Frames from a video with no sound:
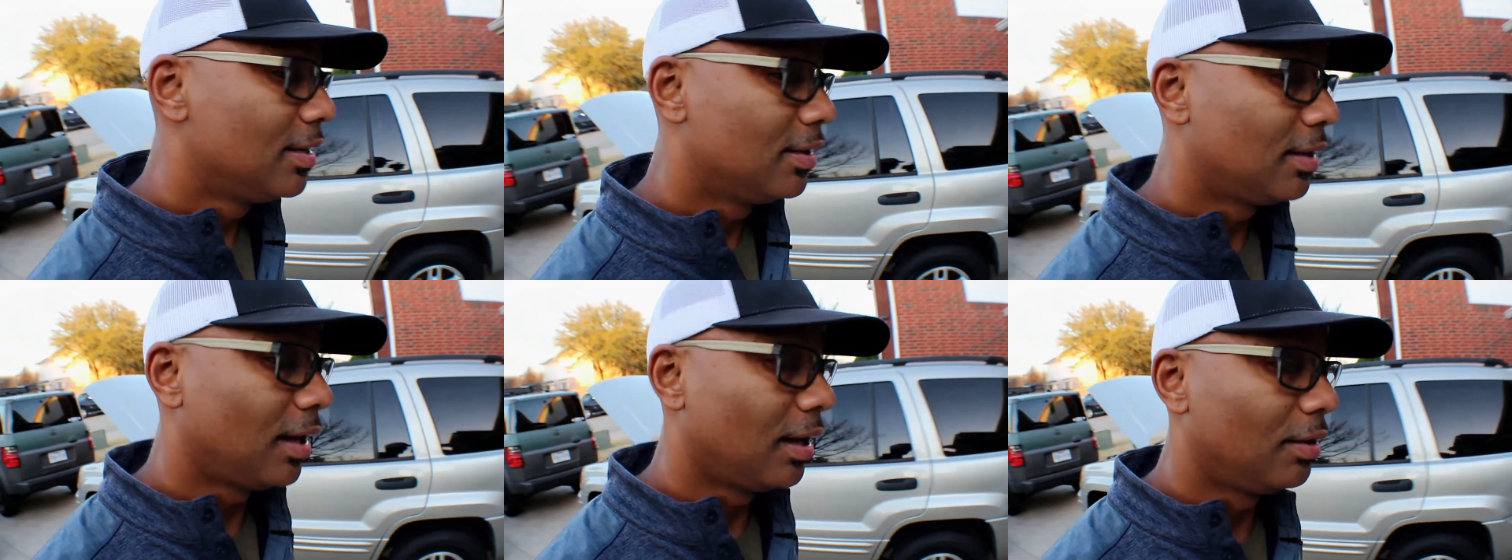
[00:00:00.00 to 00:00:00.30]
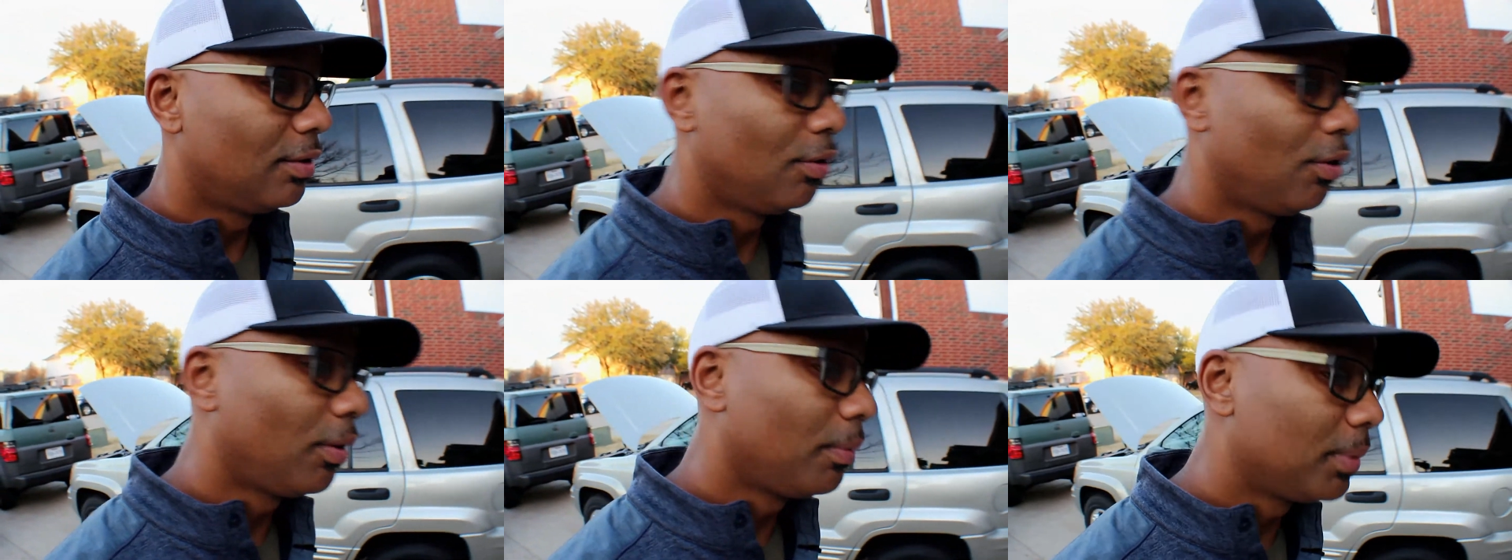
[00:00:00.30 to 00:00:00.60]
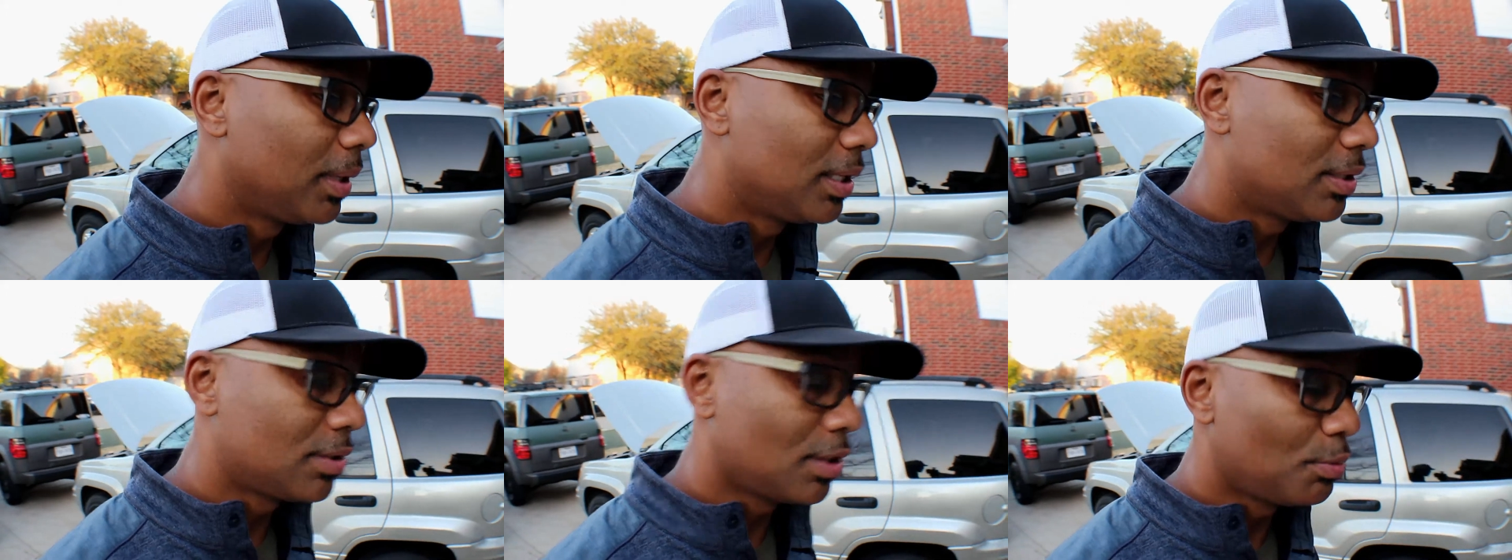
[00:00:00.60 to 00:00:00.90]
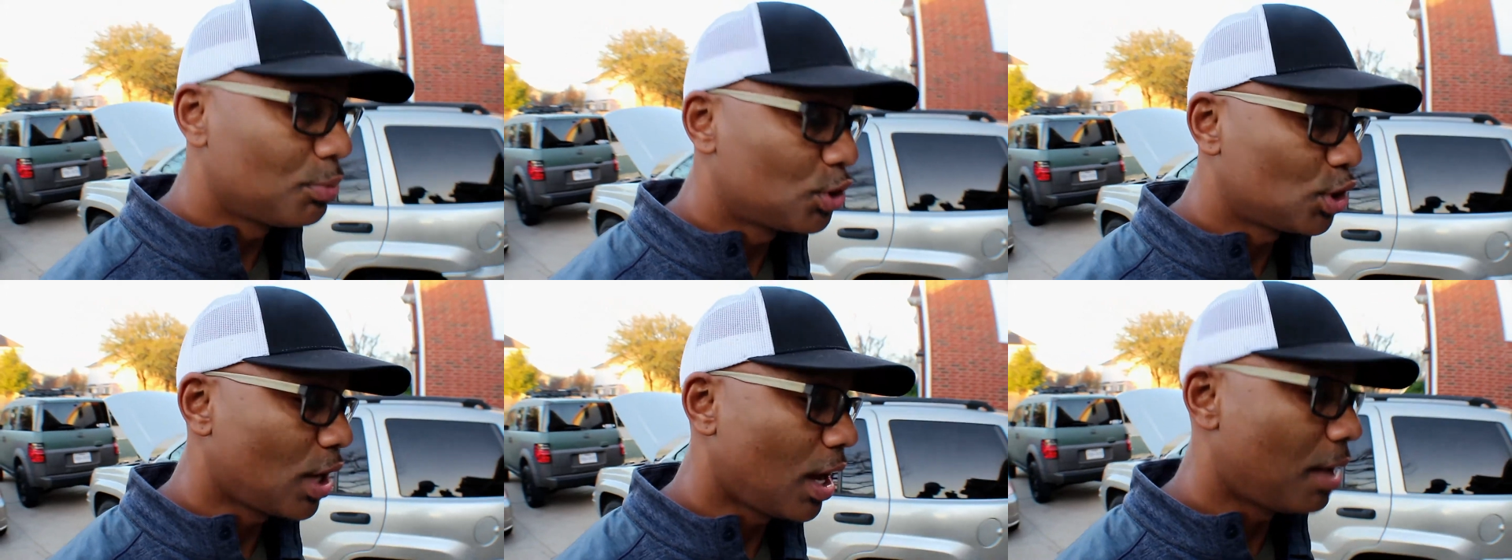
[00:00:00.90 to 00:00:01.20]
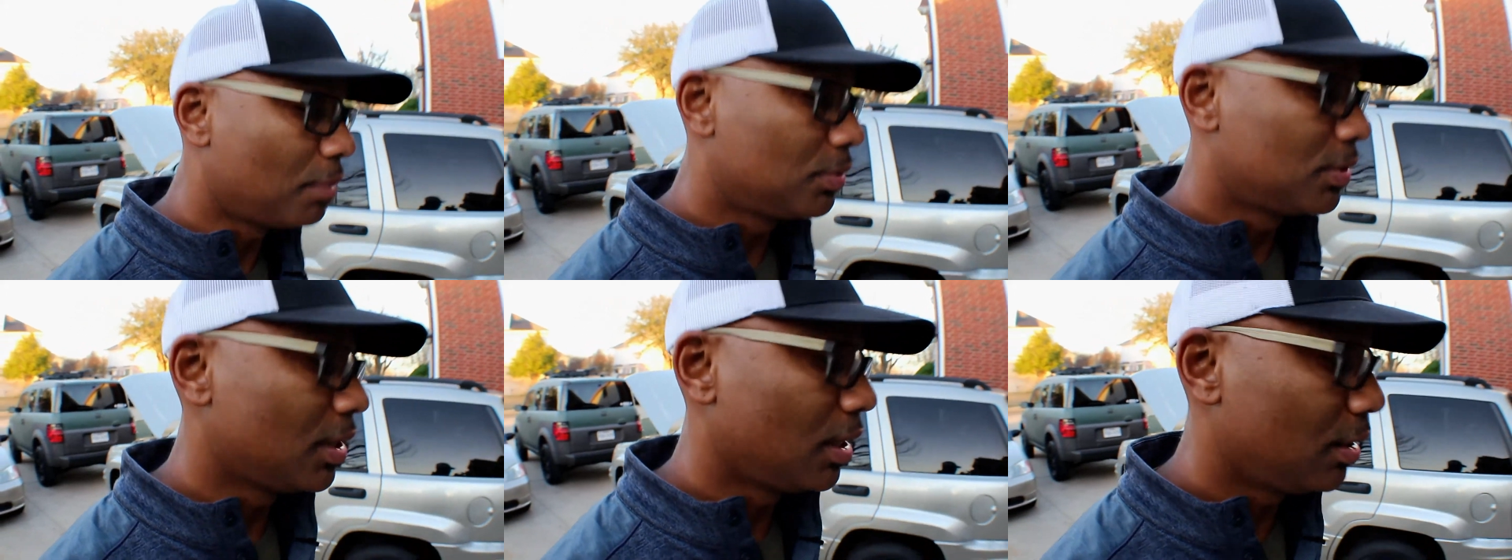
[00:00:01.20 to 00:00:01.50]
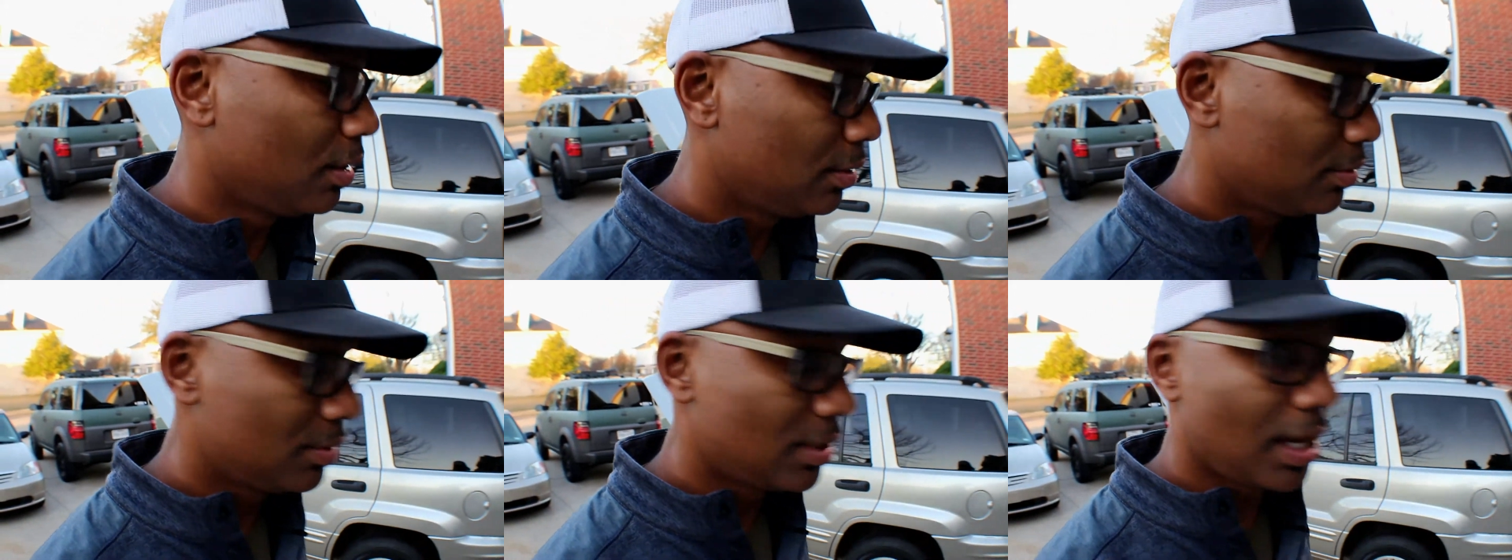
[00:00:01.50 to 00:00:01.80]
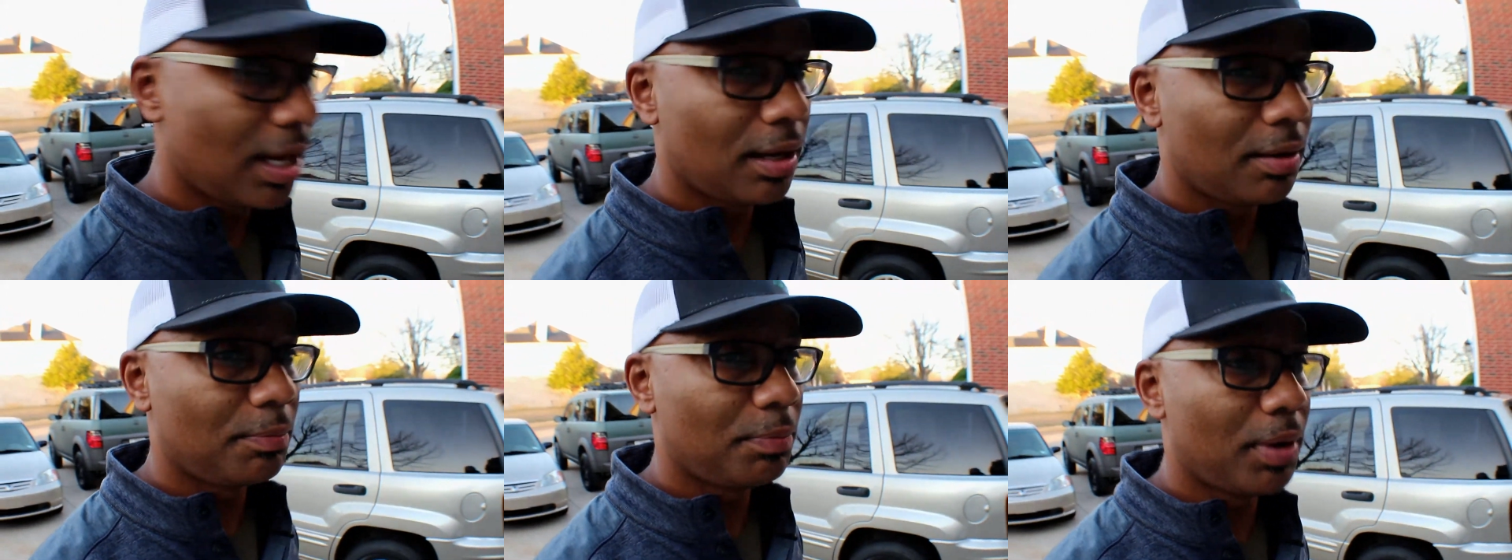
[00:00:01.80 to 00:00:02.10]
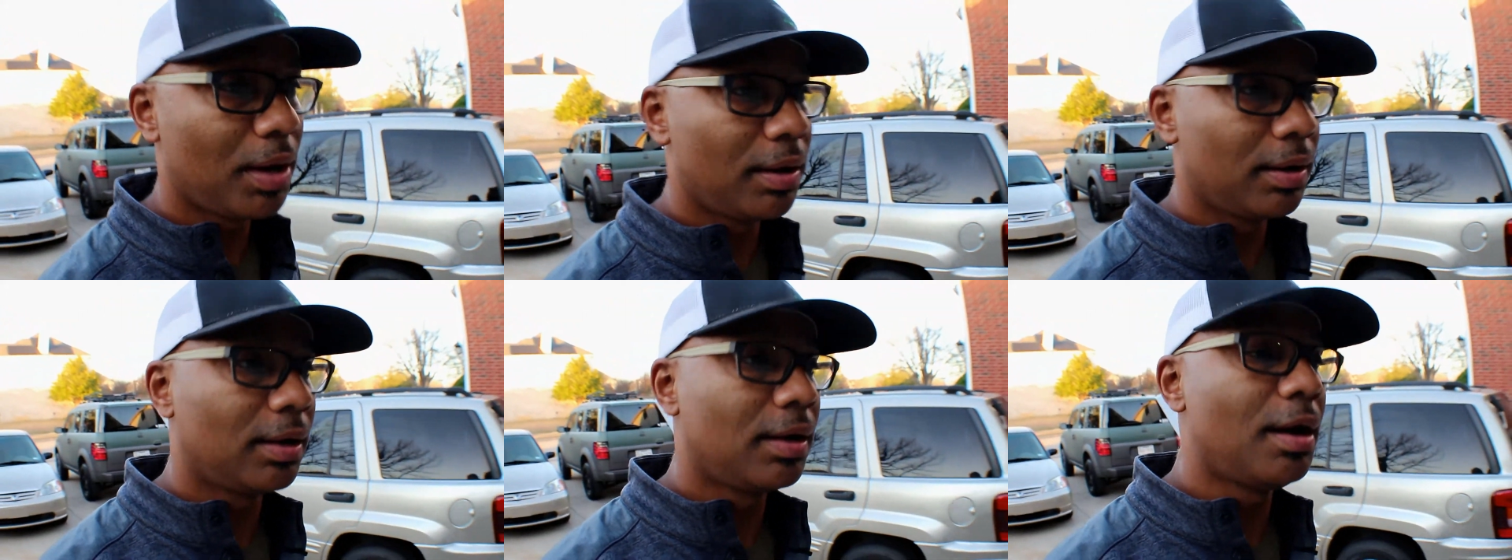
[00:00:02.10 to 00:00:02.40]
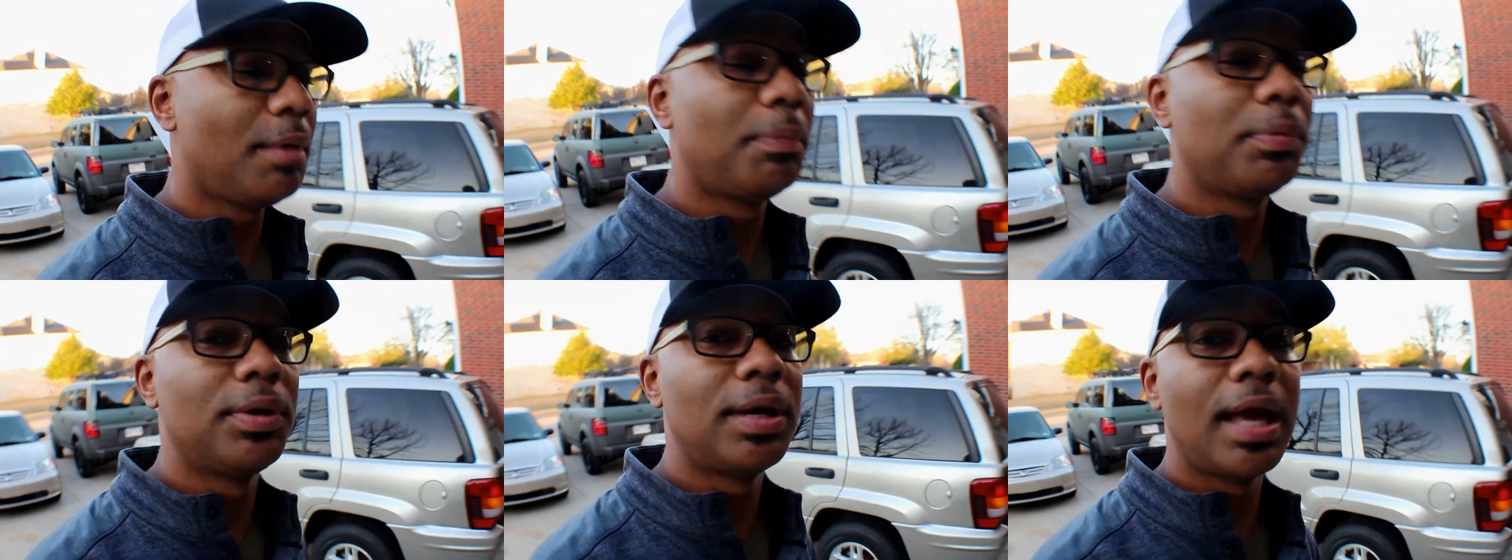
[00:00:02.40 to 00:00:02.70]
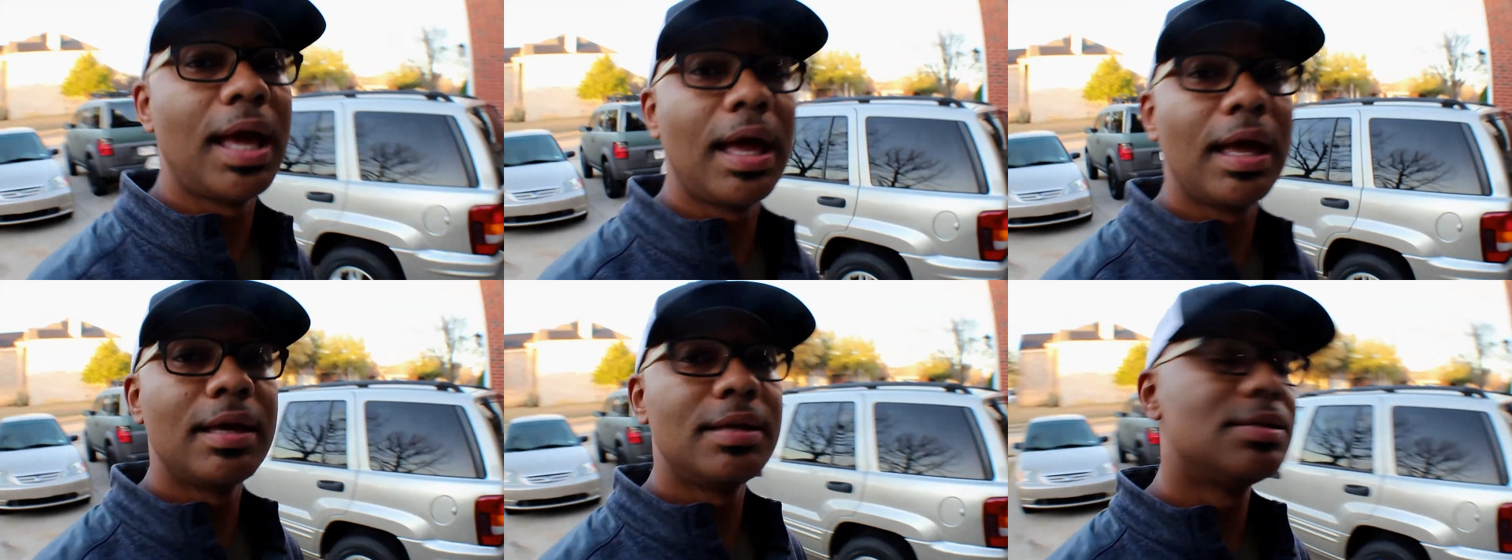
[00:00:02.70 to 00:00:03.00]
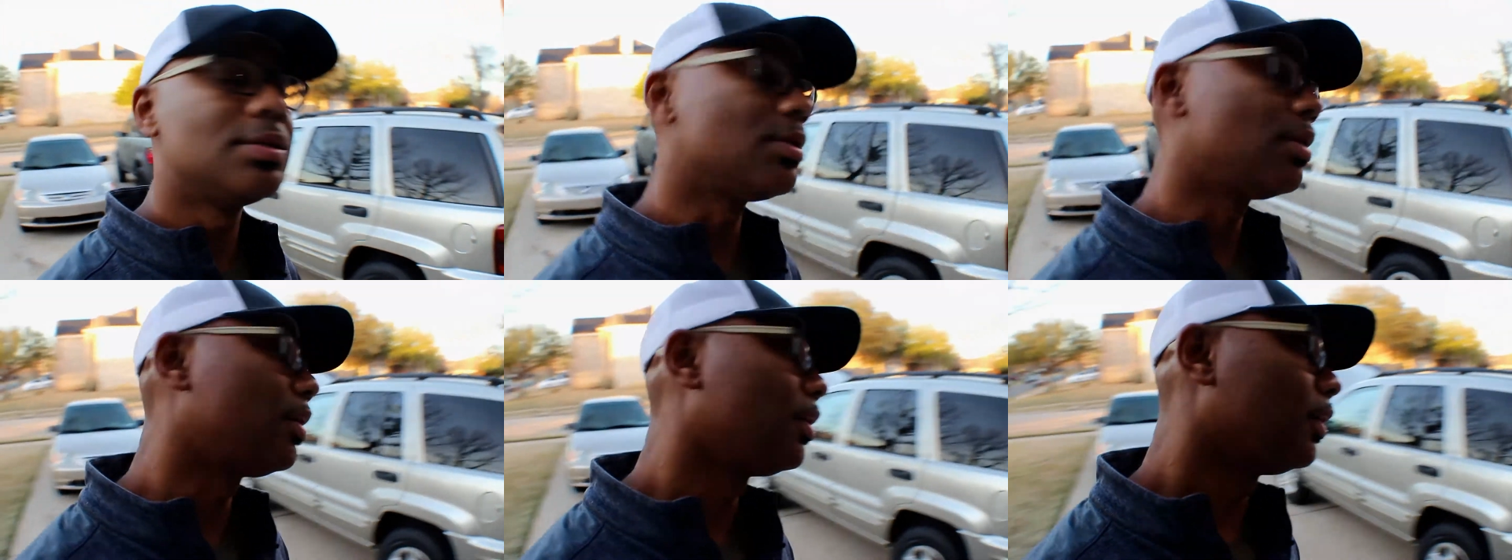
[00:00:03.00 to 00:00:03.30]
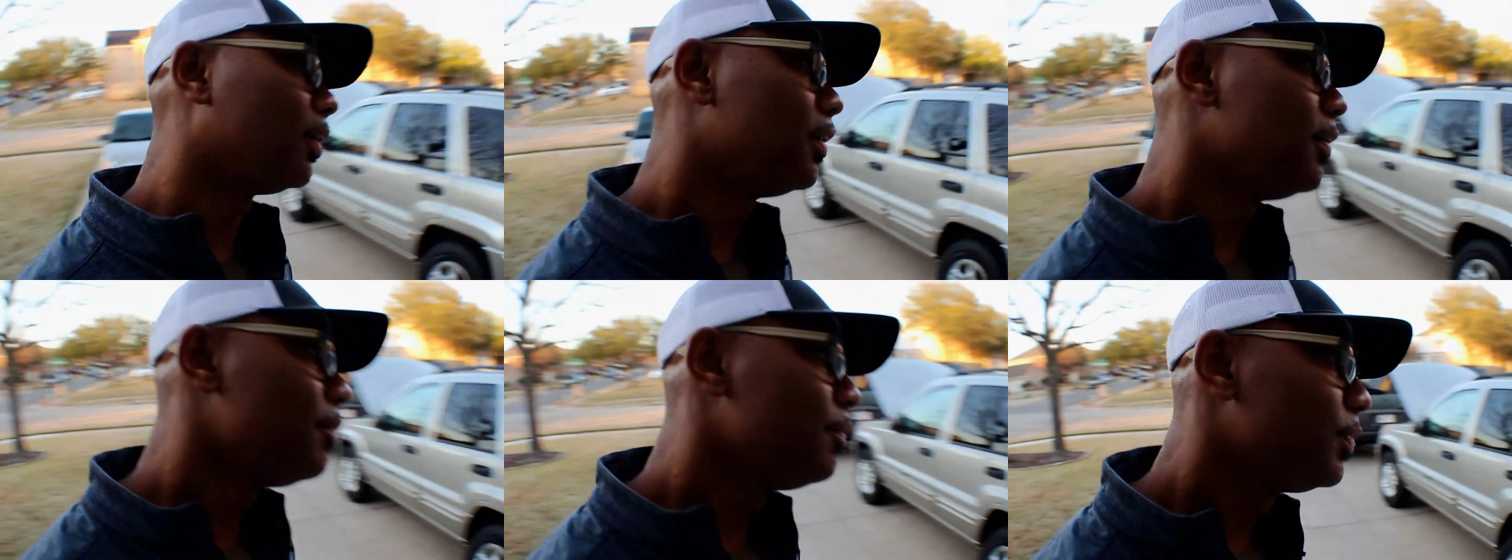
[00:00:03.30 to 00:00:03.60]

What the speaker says: Now normally some shops, they take probably a couple days, or